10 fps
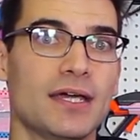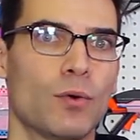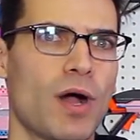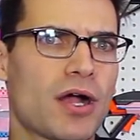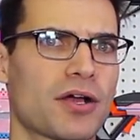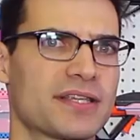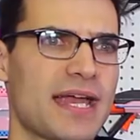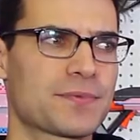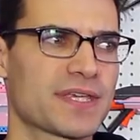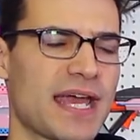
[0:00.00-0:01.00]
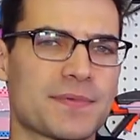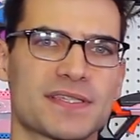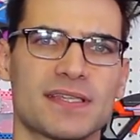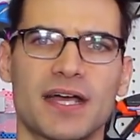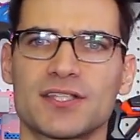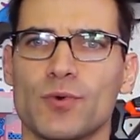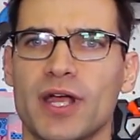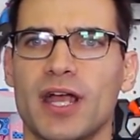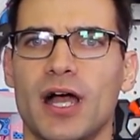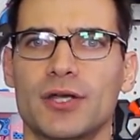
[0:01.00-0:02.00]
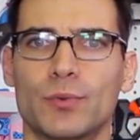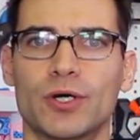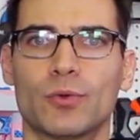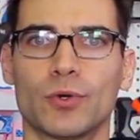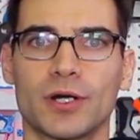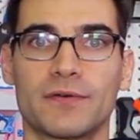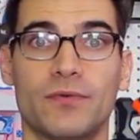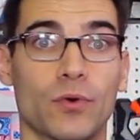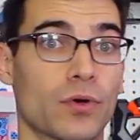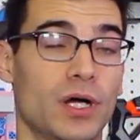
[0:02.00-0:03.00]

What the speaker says: wildcard adapter that Captain Slug is working on will work for